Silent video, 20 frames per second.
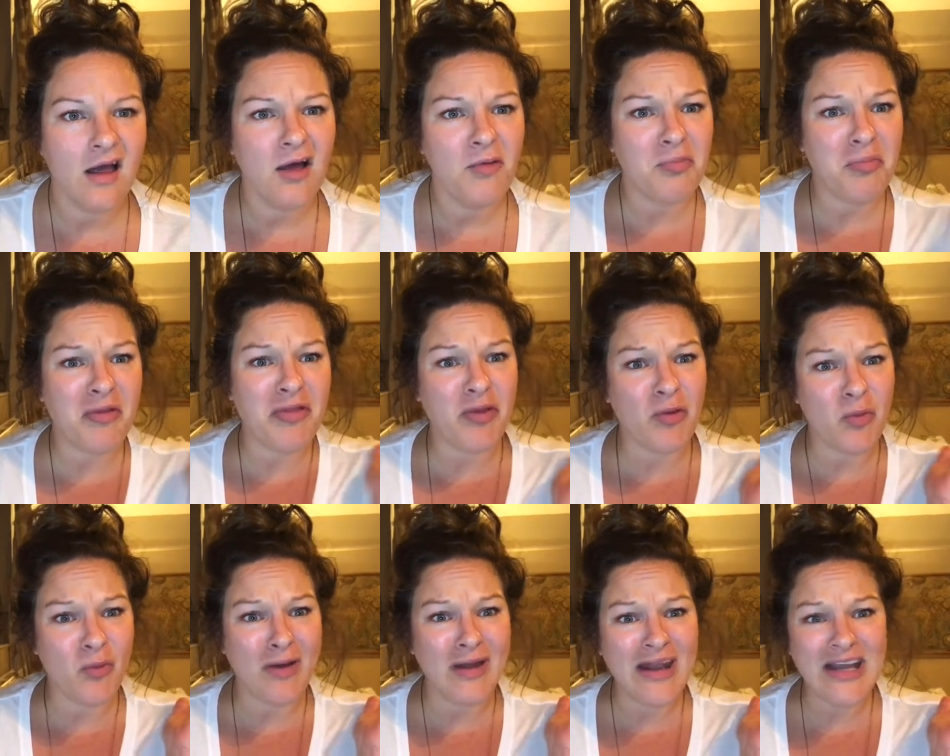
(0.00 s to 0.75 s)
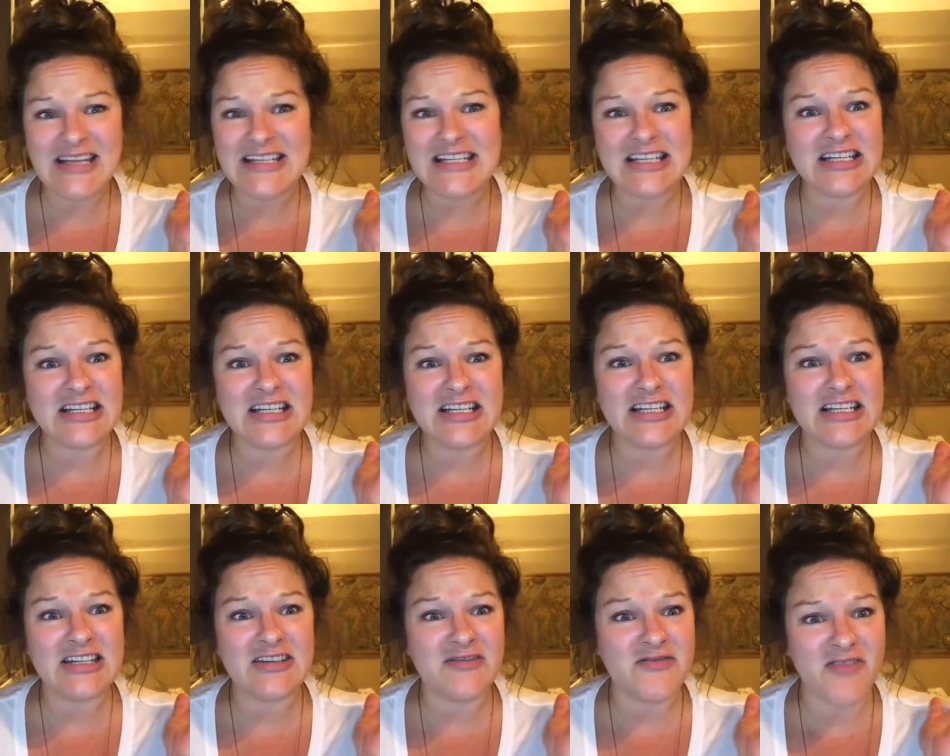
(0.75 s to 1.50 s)
but the one I didn't
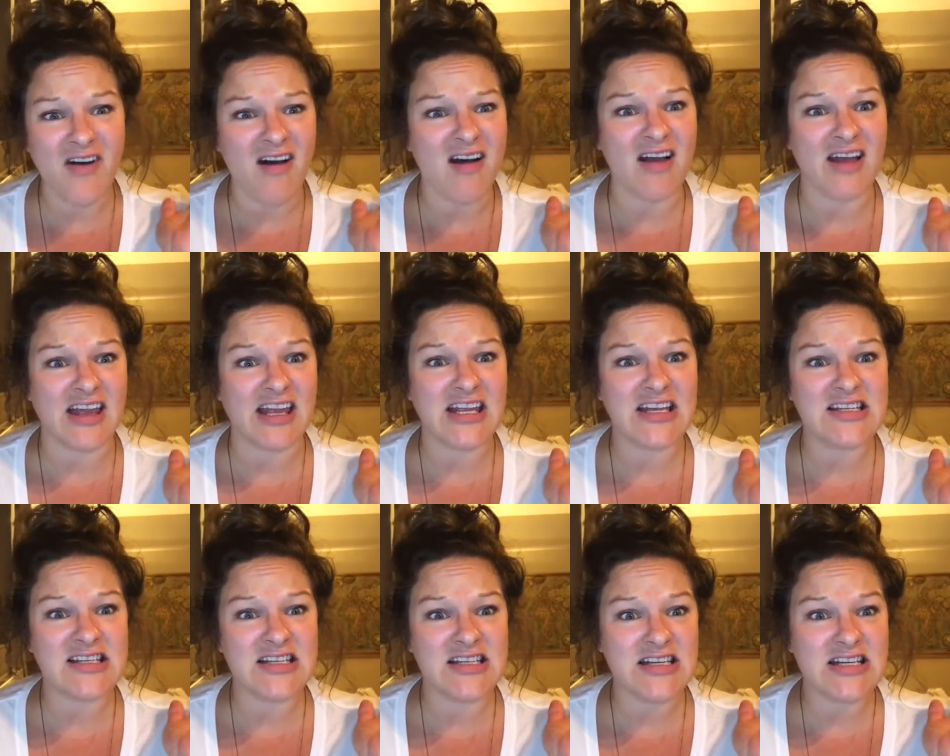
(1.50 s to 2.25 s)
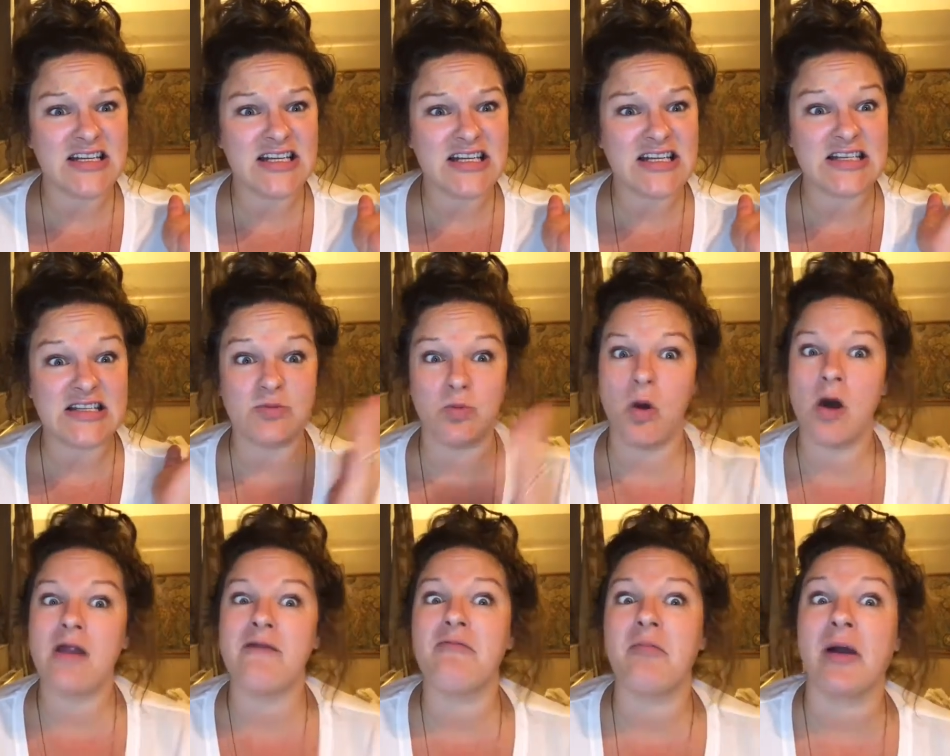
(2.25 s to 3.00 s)
find is
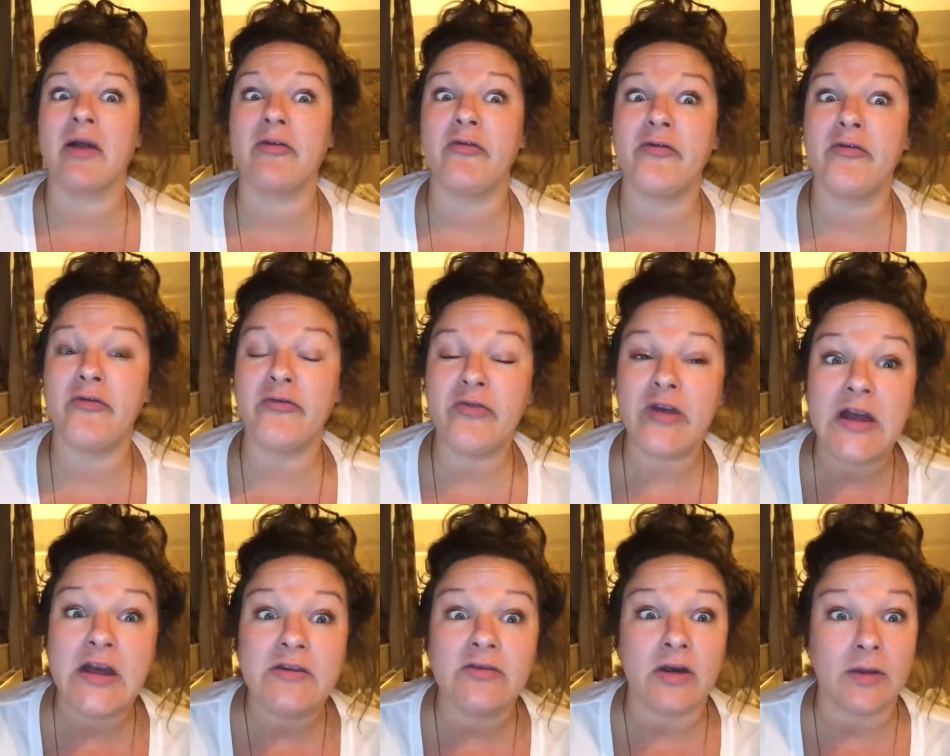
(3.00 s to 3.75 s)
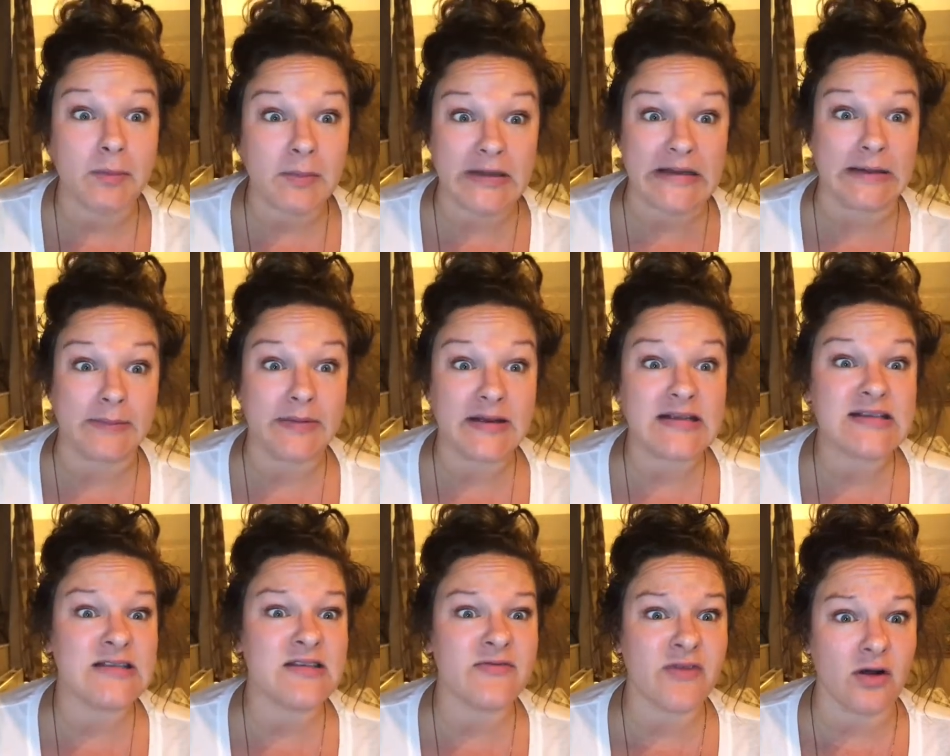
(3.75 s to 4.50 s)
one of my favorite mini
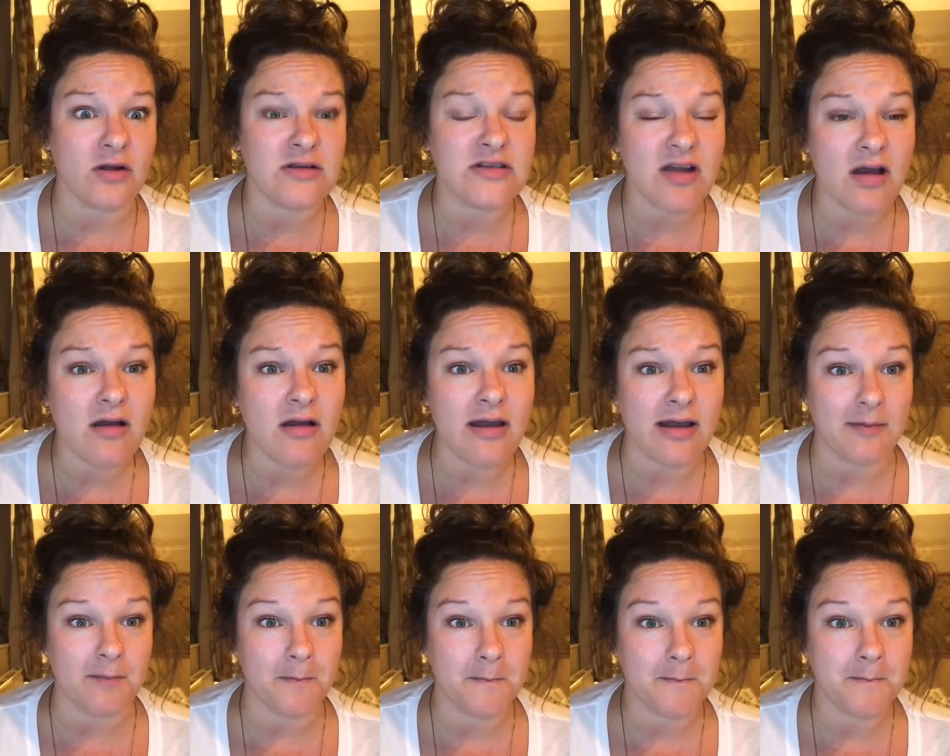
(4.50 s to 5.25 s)
beasts of all time.